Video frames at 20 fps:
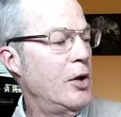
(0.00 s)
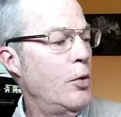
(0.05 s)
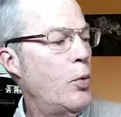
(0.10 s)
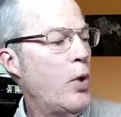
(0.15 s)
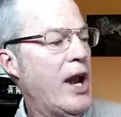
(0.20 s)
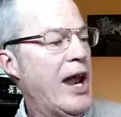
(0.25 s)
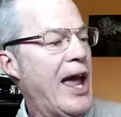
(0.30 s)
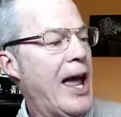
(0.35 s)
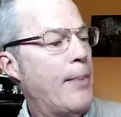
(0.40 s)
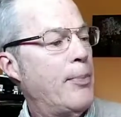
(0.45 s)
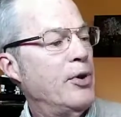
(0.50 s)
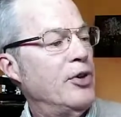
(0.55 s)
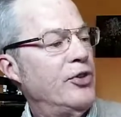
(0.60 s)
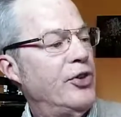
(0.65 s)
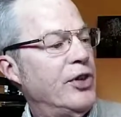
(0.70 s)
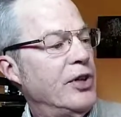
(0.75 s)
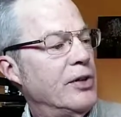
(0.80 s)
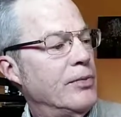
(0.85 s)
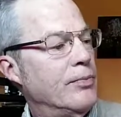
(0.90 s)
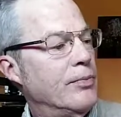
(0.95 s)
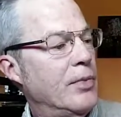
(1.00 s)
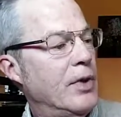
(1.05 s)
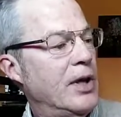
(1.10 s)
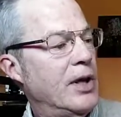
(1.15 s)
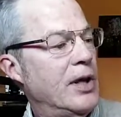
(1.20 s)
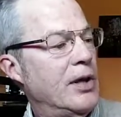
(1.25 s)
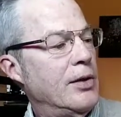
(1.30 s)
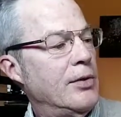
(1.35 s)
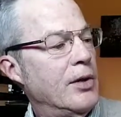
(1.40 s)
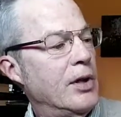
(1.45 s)
what happens in
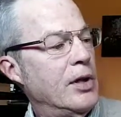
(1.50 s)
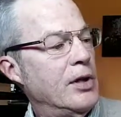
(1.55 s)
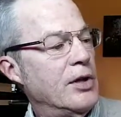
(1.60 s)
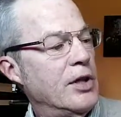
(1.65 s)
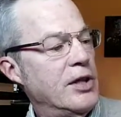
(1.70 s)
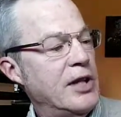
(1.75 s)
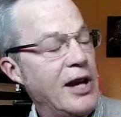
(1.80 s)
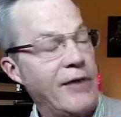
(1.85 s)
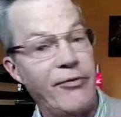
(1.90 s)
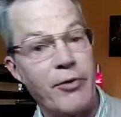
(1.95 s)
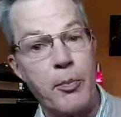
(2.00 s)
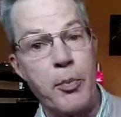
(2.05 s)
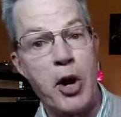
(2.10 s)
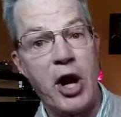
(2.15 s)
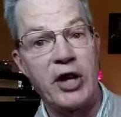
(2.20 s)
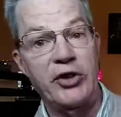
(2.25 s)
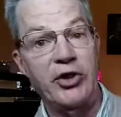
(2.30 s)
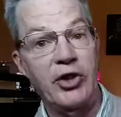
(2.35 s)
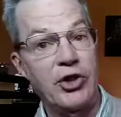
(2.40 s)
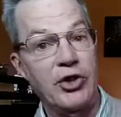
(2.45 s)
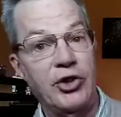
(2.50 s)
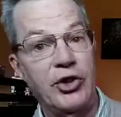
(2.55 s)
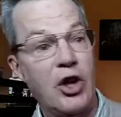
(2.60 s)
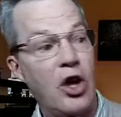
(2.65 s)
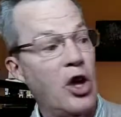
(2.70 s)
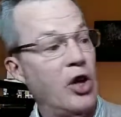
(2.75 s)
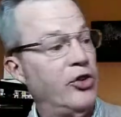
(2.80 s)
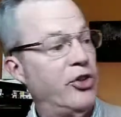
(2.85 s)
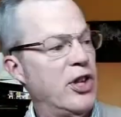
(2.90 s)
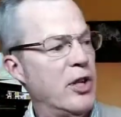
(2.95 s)
the different parts of the
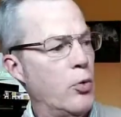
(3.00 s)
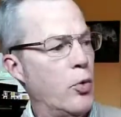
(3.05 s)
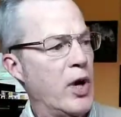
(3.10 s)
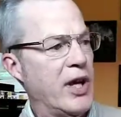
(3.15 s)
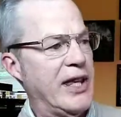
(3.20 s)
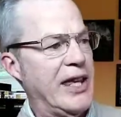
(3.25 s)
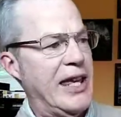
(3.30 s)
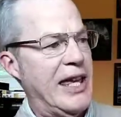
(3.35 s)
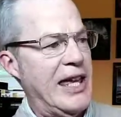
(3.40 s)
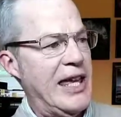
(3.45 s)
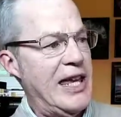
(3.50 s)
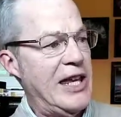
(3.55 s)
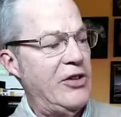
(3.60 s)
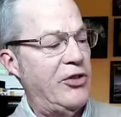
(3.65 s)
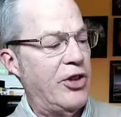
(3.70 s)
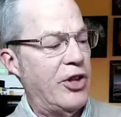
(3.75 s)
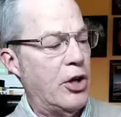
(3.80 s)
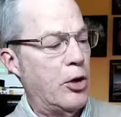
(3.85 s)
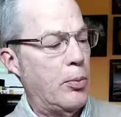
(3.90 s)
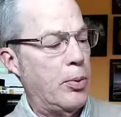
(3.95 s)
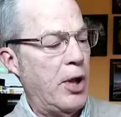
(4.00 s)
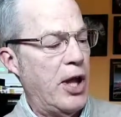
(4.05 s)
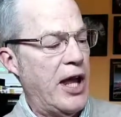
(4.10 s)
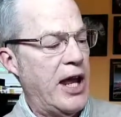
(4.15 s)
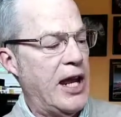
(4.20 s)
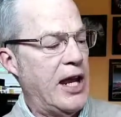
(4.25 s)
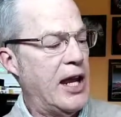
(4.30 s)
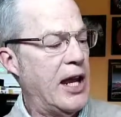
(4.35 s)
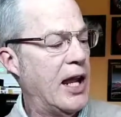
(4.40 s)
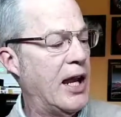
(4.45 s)
songs, and then what keys they're
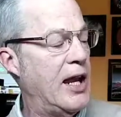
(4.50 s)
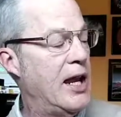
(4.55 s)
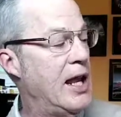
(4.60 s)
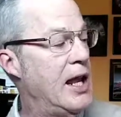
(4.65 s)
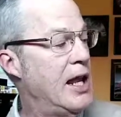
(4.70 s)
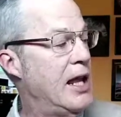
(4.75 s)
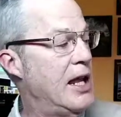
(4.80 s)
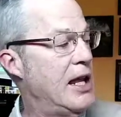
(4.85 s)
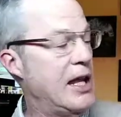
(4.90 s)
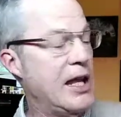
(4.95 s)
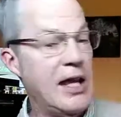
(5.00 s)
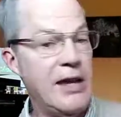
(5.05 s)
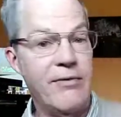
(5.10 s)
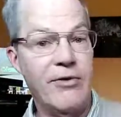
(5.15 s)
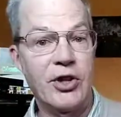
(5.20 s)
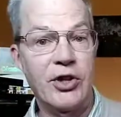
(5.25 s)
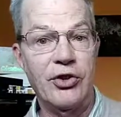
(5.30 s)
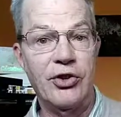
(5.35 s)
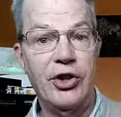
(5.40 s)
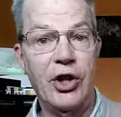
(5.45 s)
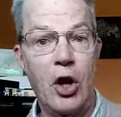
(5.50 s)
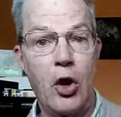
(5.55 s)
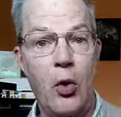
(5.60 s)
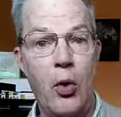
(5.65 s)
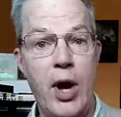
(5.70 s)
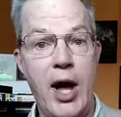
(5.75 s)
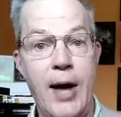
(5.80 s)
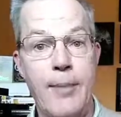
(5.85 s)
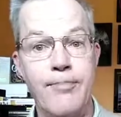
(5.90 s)
playing in, even. So,